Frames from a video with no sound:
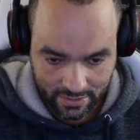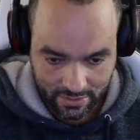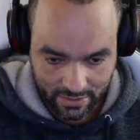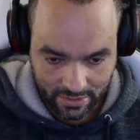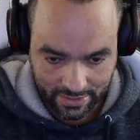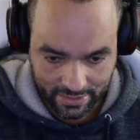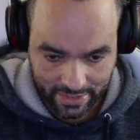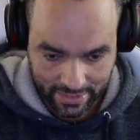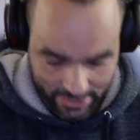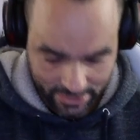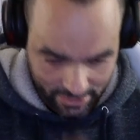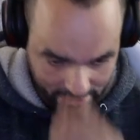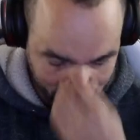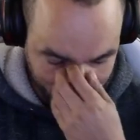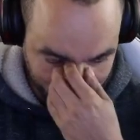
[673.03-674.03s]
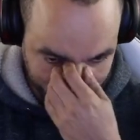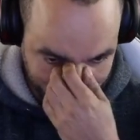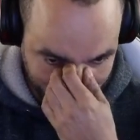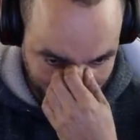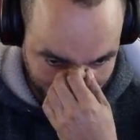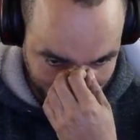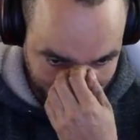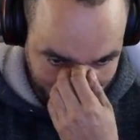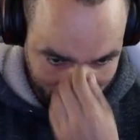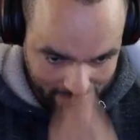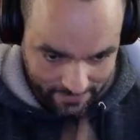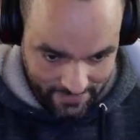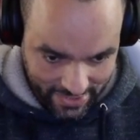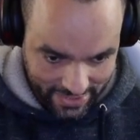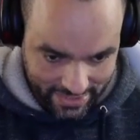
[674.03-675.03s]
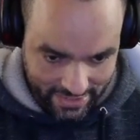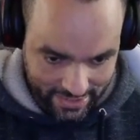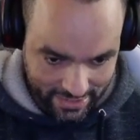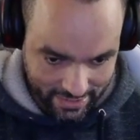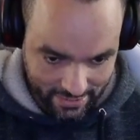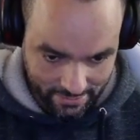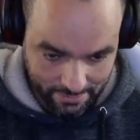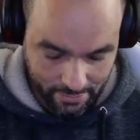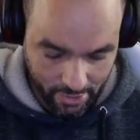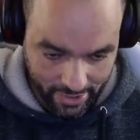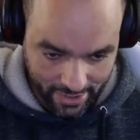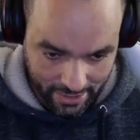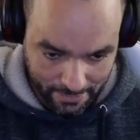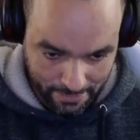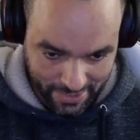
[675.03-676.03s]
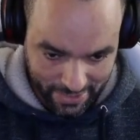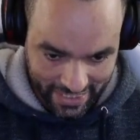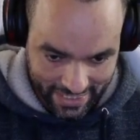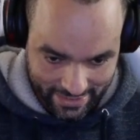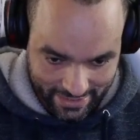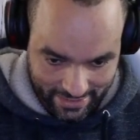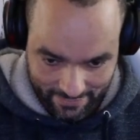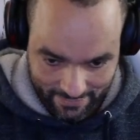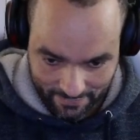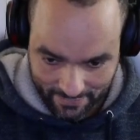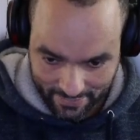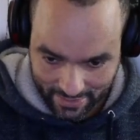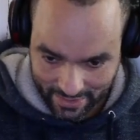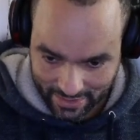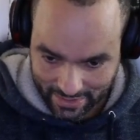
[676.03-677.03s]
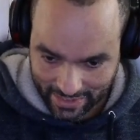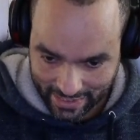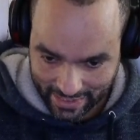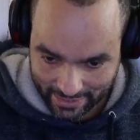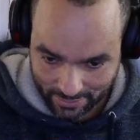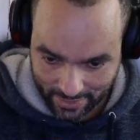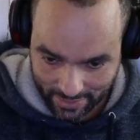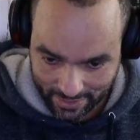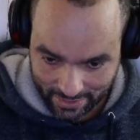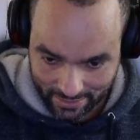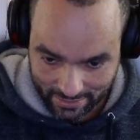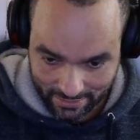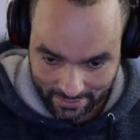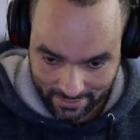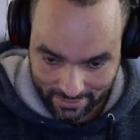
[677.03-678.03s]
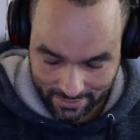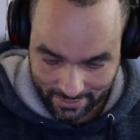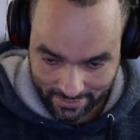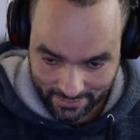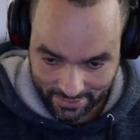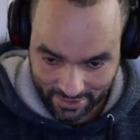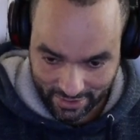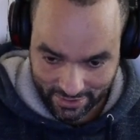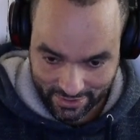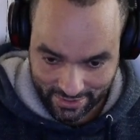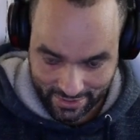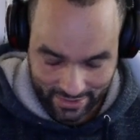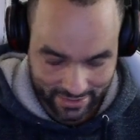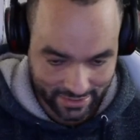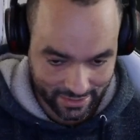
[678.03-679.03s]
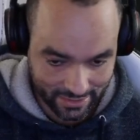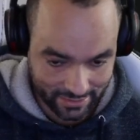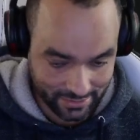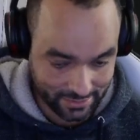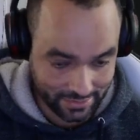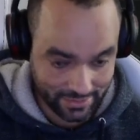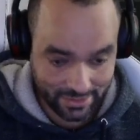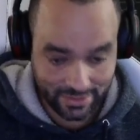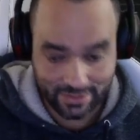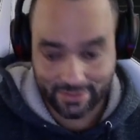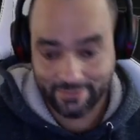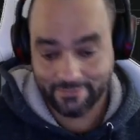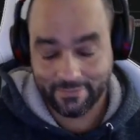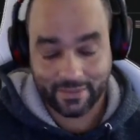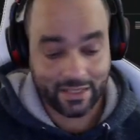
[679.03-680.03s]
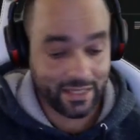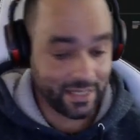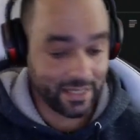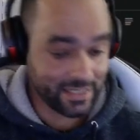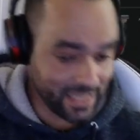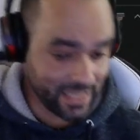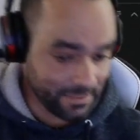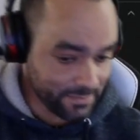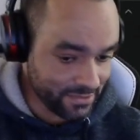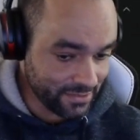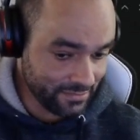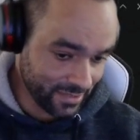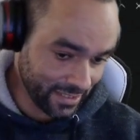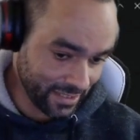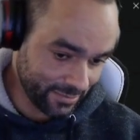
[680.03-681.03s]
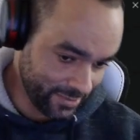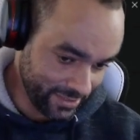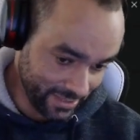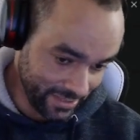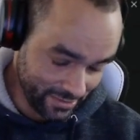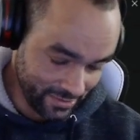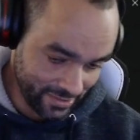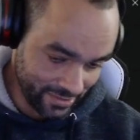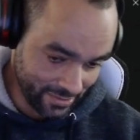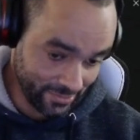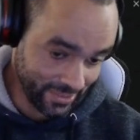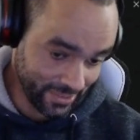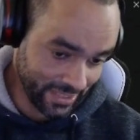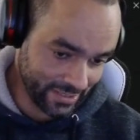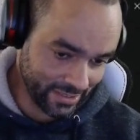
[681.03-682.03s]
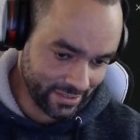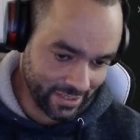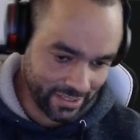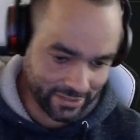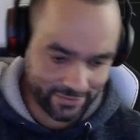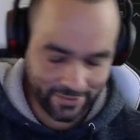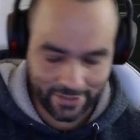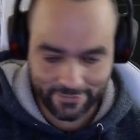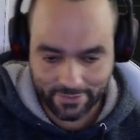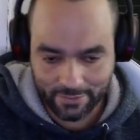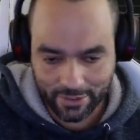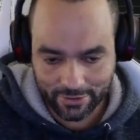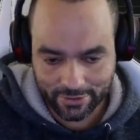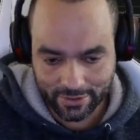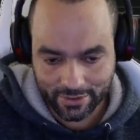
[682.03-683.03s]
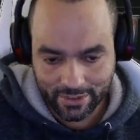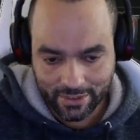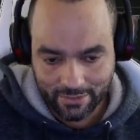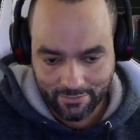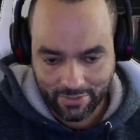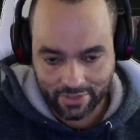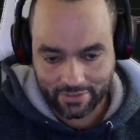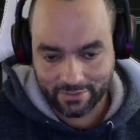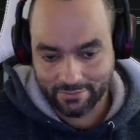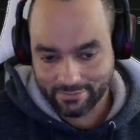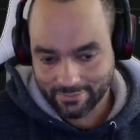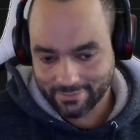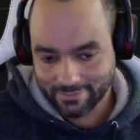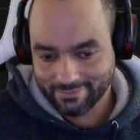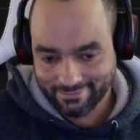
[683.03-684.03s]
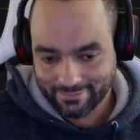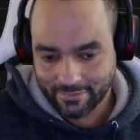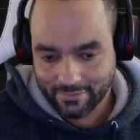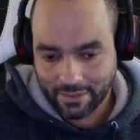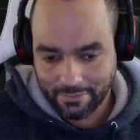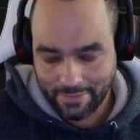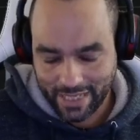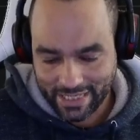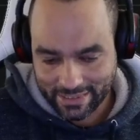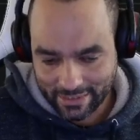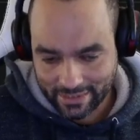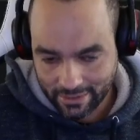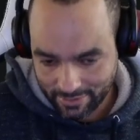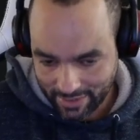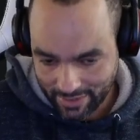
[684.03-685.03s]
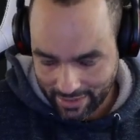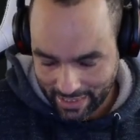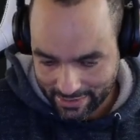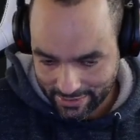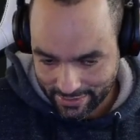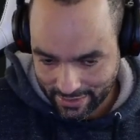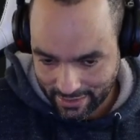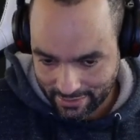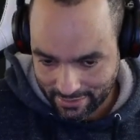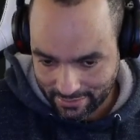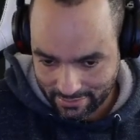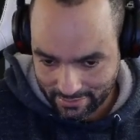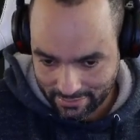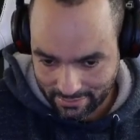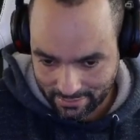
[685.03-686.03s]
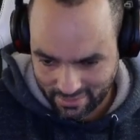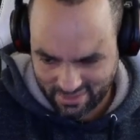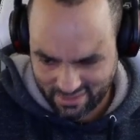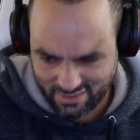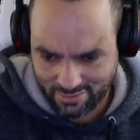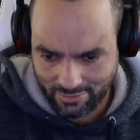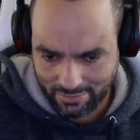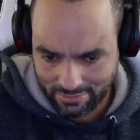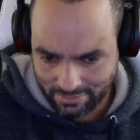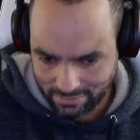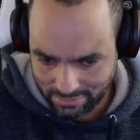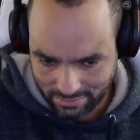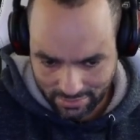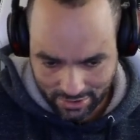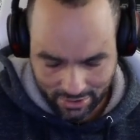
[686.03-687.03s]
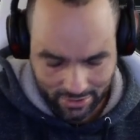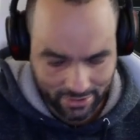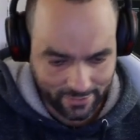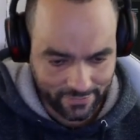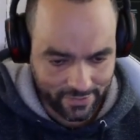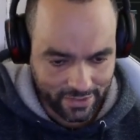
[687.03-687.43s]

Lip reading: And that should do it. So this is boilerplate that will just need to accept that we need to create a task for every motor, but basically 3 lines of code, or 2 sort of,